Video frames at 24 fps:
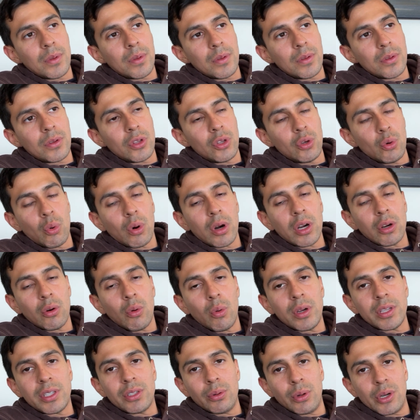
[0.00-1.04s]
you are
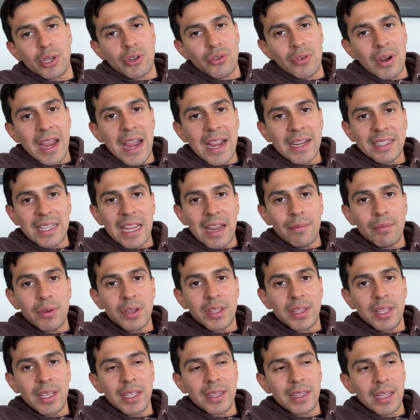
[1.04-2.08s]
going to attract
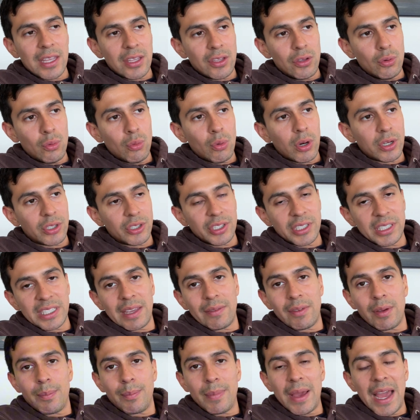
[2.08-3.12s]
everything that you are just
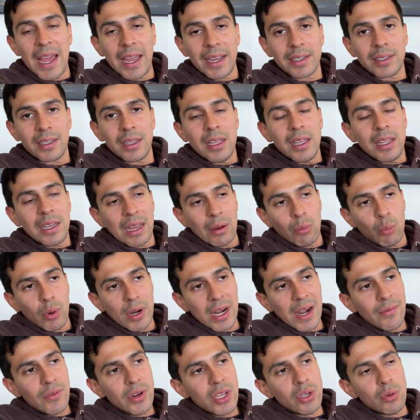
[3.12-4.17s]
giving back. Like
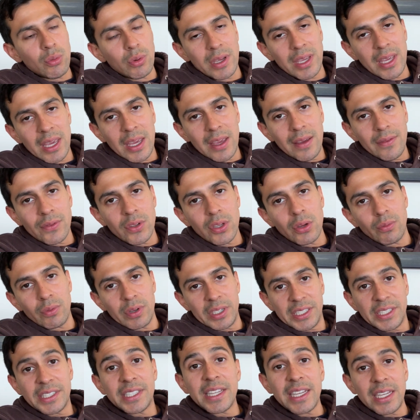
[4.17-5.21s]
whatever you give, you
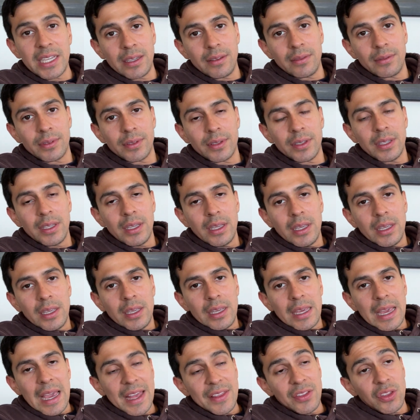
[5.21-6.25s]
receive.
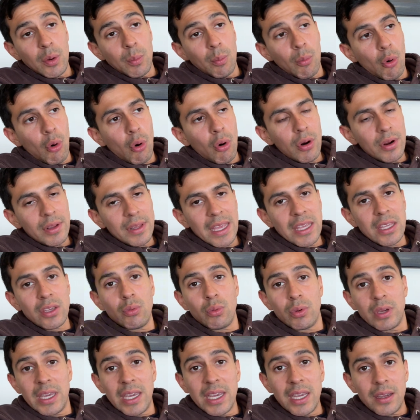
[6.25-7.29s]
And the more that you
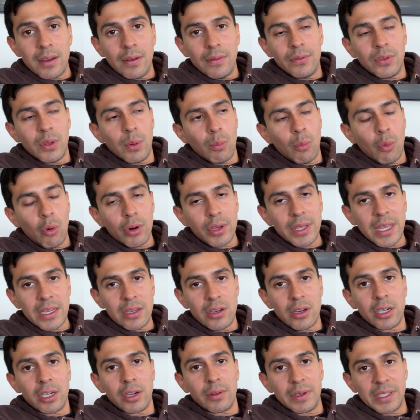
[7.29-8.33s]
give, the more that you're
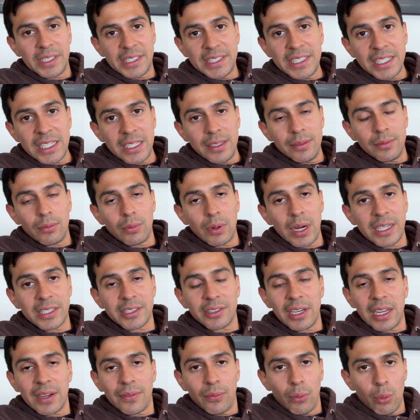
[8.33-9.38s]
going to receive, right? So
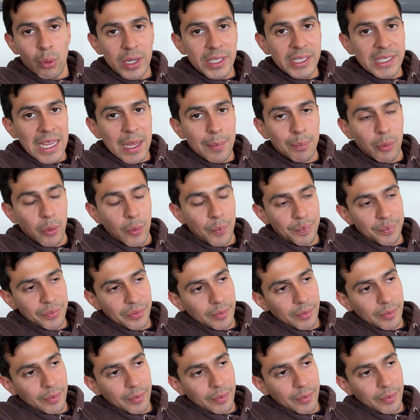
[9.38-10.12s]
like, for example,